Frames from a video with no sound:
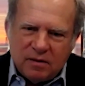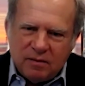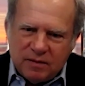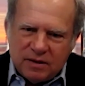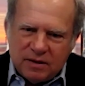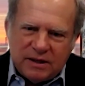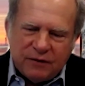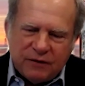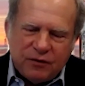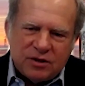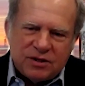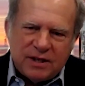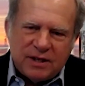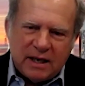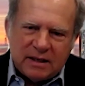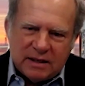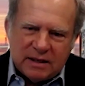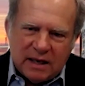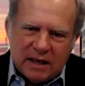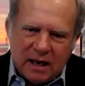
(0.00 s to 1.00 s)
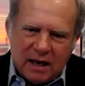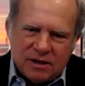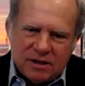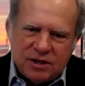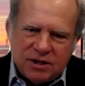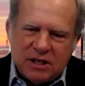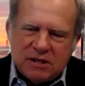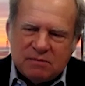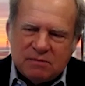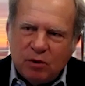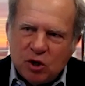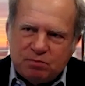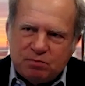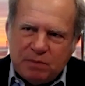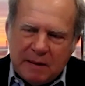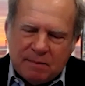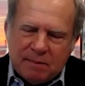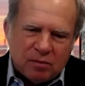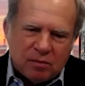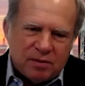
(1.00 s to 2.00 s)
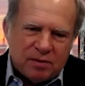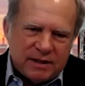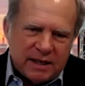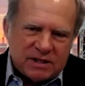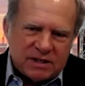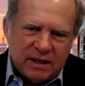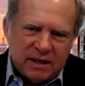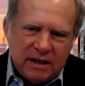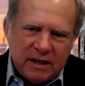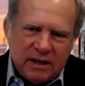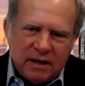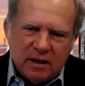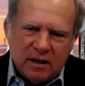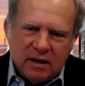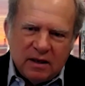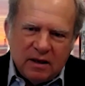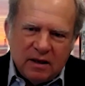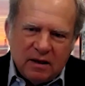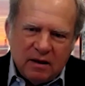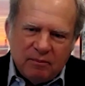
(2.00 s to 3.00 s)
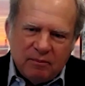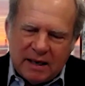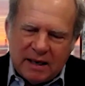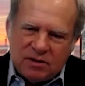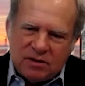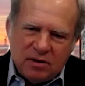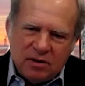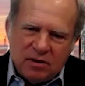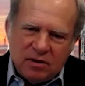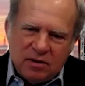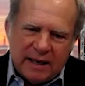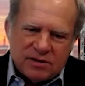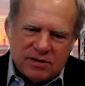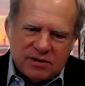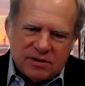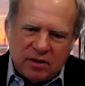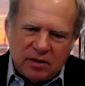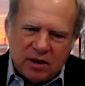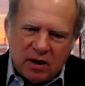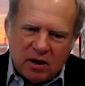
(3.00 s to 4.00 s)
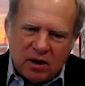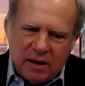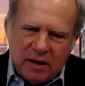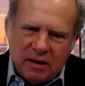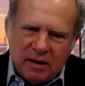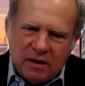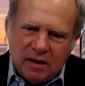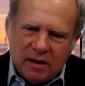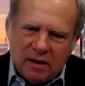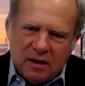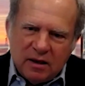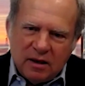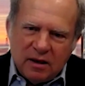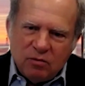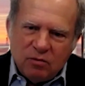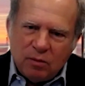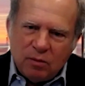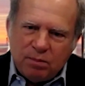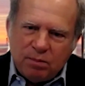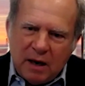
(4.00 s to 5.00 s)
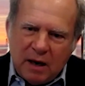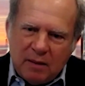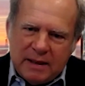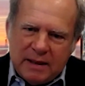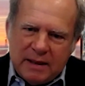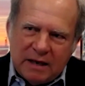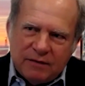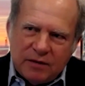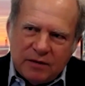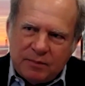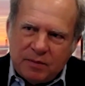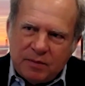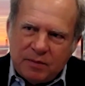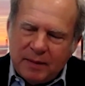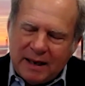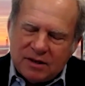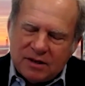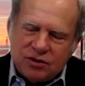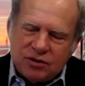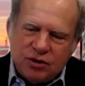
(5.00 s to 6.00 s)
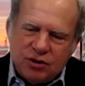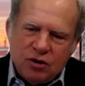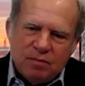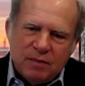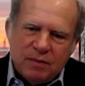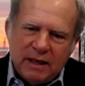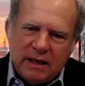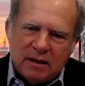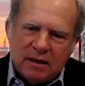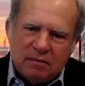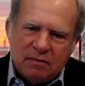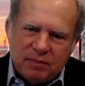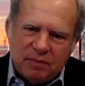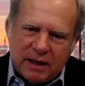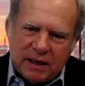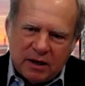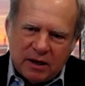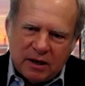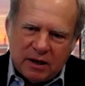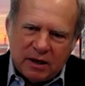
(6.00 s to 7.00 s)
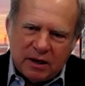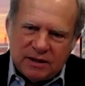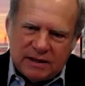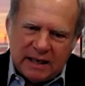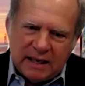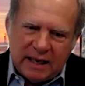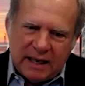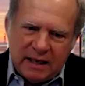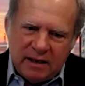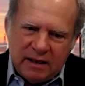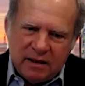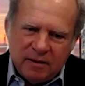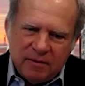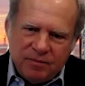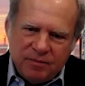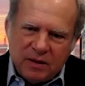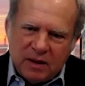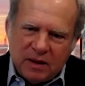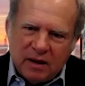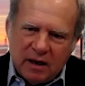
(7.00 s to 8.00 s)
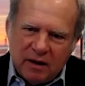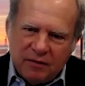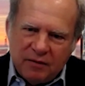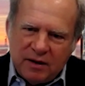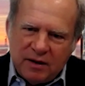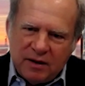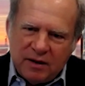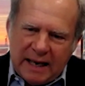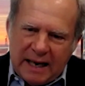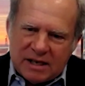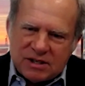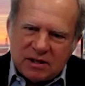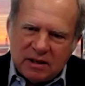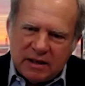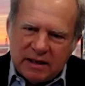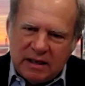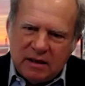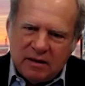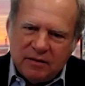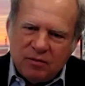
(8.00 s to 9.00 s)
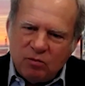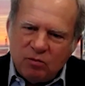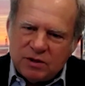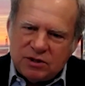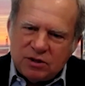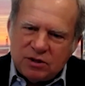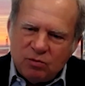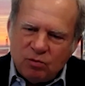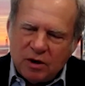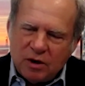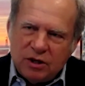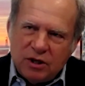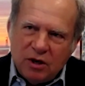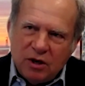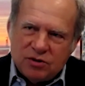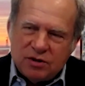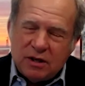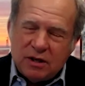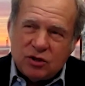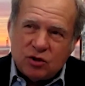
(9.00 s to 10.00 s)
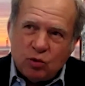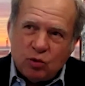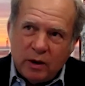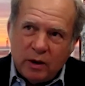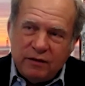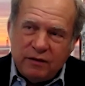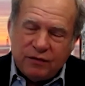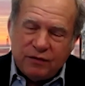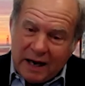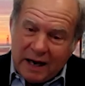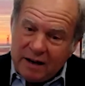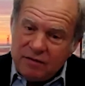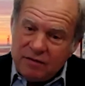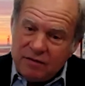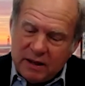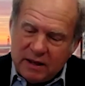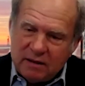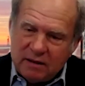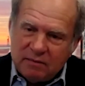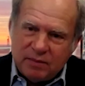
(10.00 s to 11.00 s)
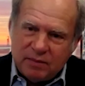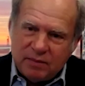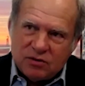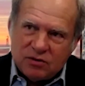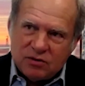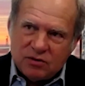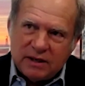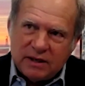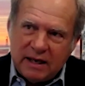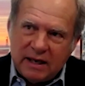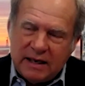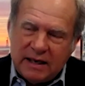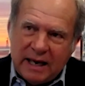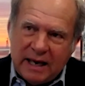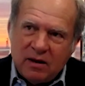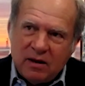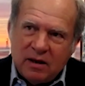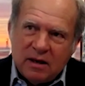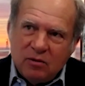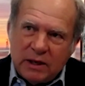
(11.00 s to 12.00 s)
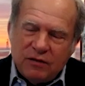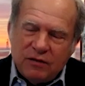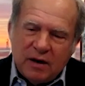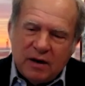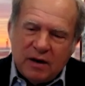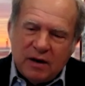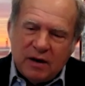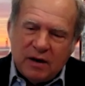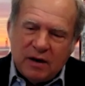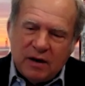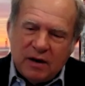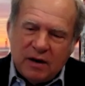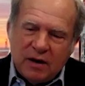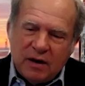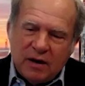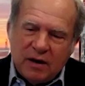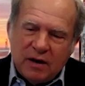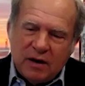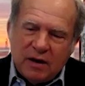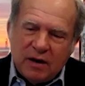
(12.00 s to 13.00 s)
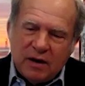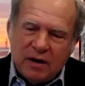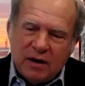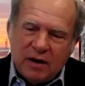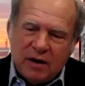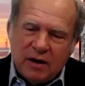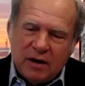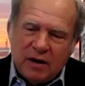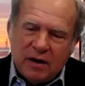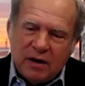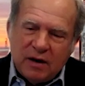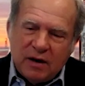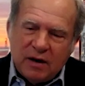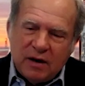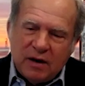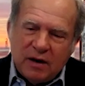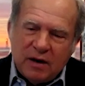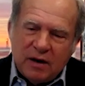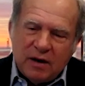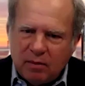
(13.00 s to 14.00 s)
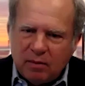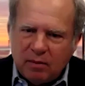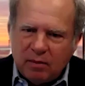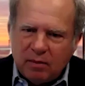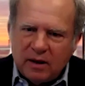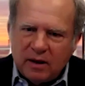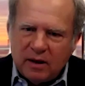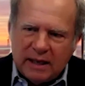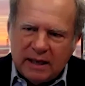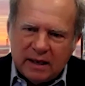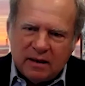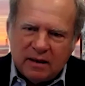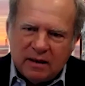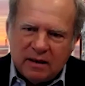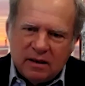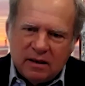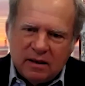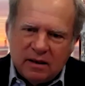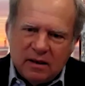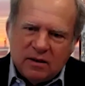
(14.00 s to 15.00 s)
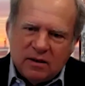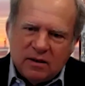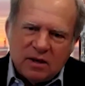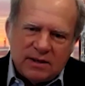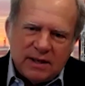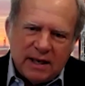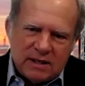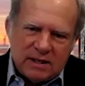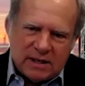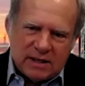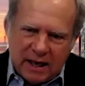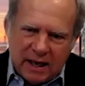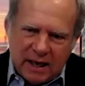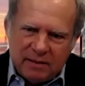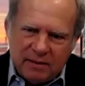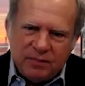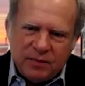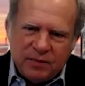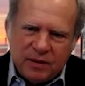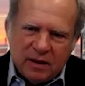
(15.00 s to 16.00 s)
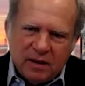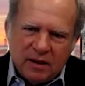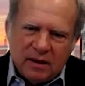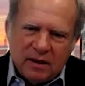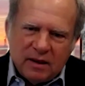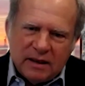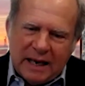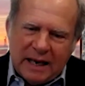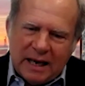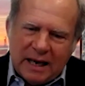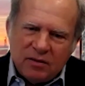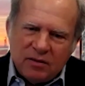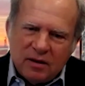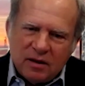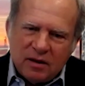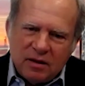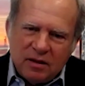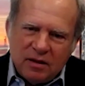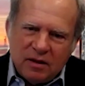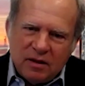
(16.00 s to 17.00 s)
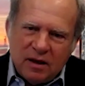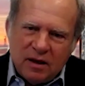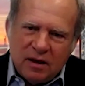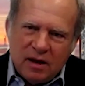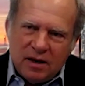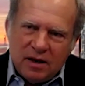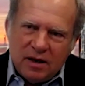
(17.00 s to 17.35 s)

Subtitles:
different technologies. Most people are predicting by 2030, we'll probably give up about 2 million barrels a day of the gasoline, which we're using 25 million barrels a day now. We'll give up 2 of that to the electric vehicles, and it could double again. So it's going to take